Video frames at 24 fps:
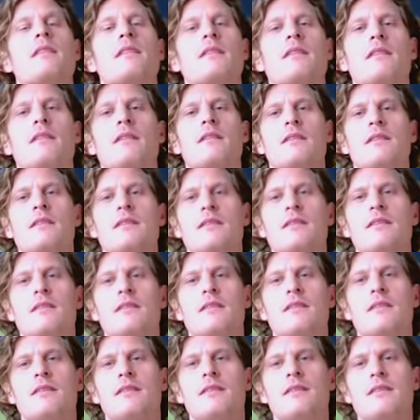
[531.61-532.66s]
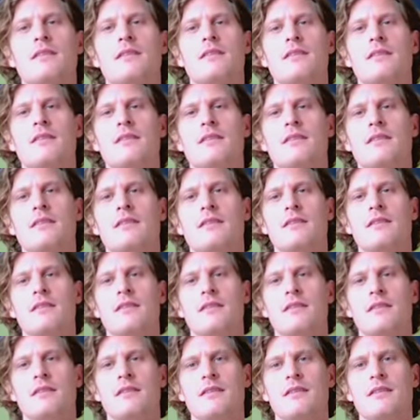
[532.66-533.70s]

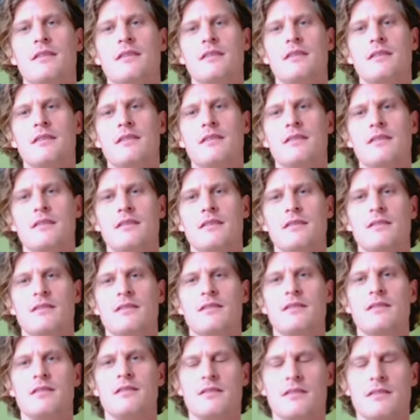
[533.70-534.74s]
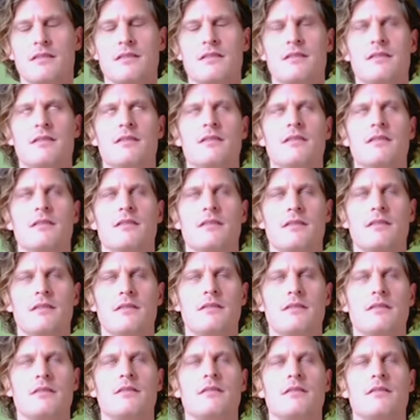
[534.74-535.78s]

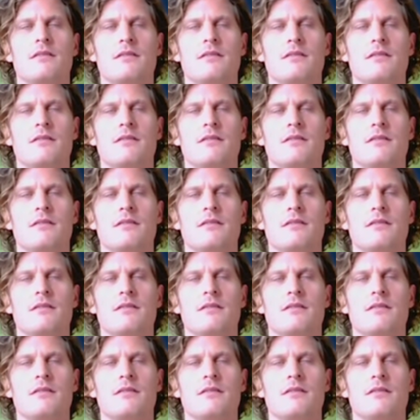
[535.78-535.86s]
(not speaking)